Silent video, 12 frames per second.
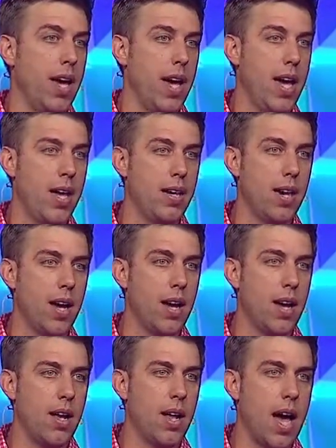And
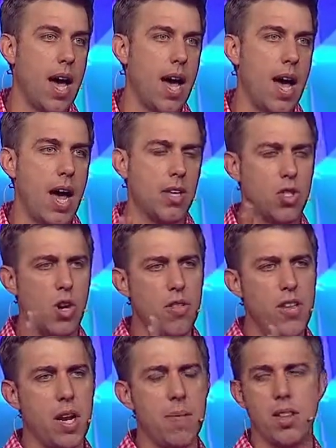I started
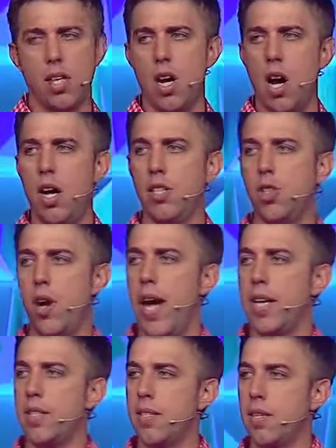thinking about the
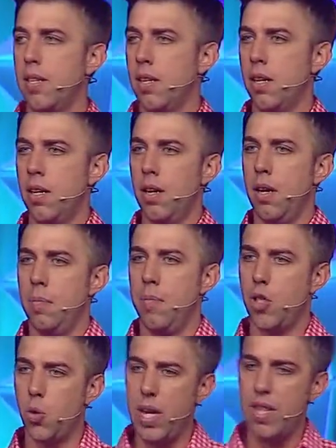contrast
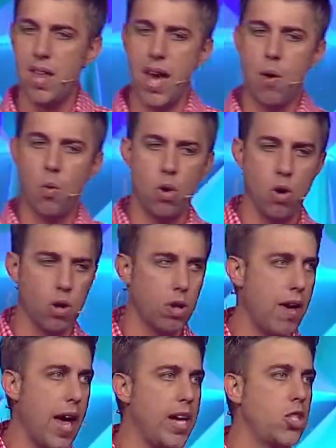between that world
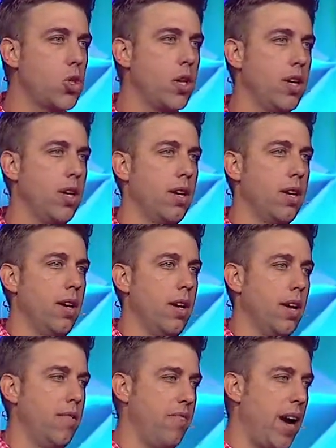of hatred
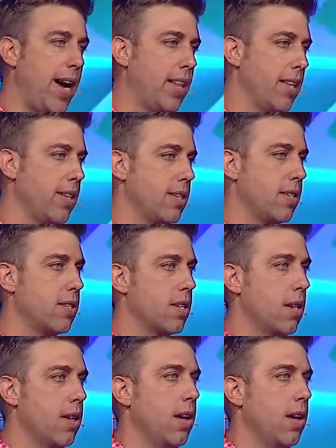and violence